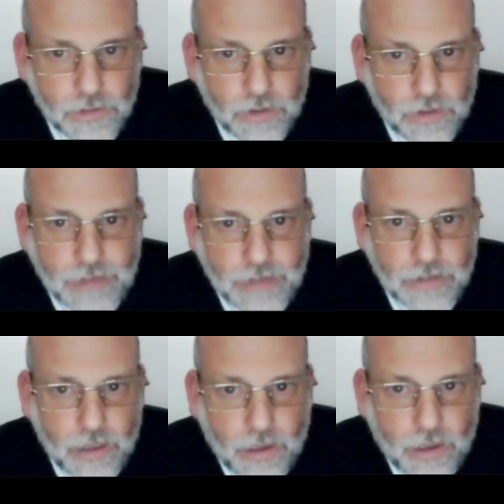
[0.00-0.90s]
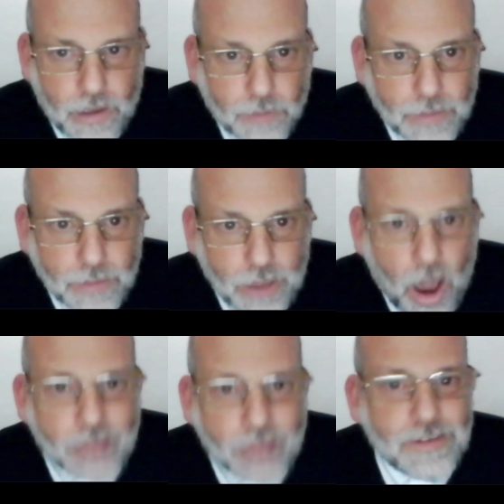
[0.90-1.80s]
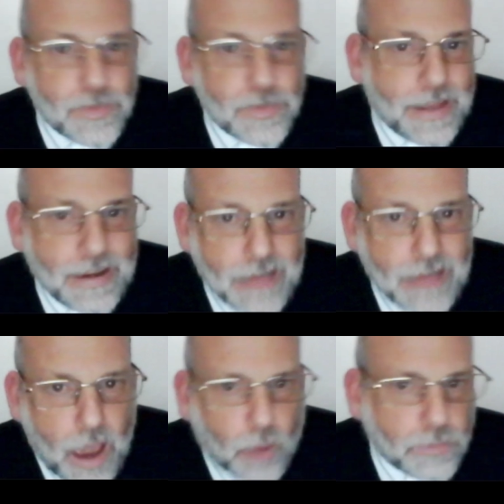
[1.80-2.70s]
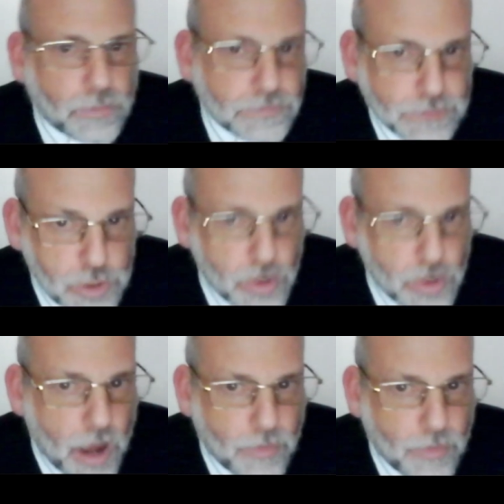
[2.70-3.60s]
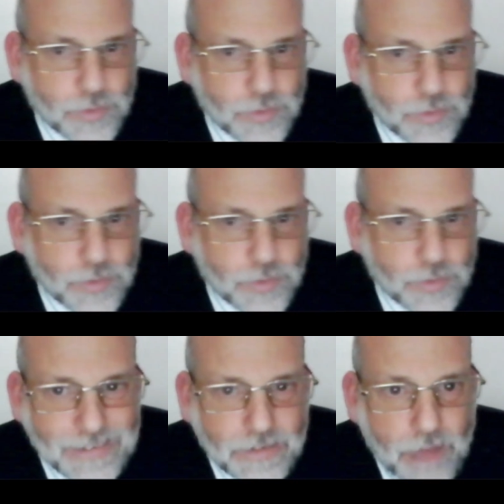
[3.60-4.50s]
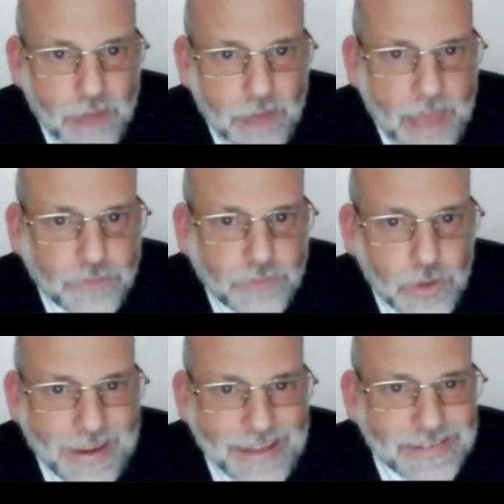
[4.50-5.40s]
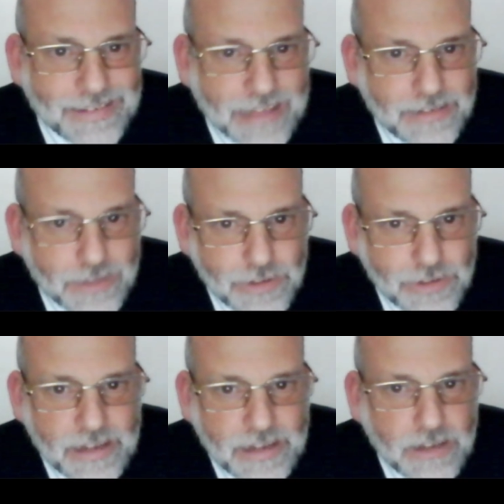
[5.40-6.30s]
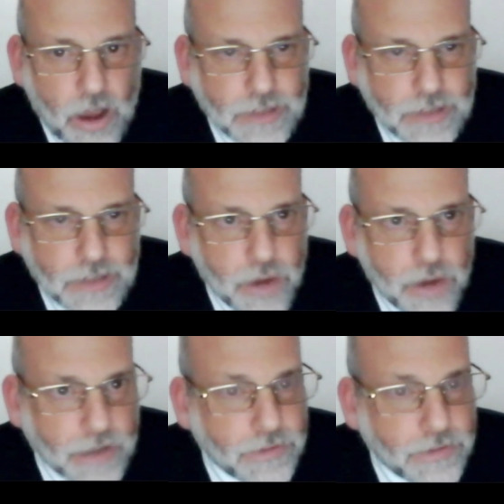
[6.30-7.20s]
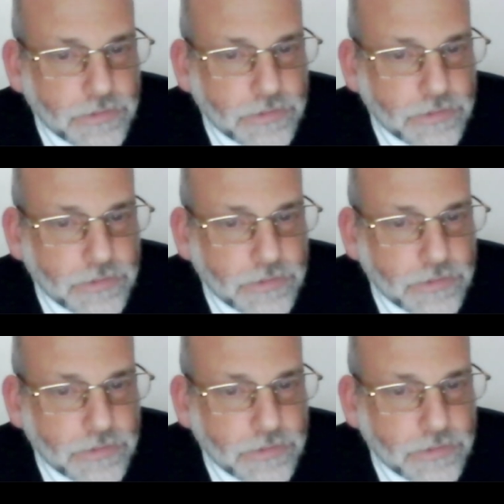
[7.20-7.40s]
Right? Gods whom they didn't know. Newcomers recently arrived who your ancestors did not dread.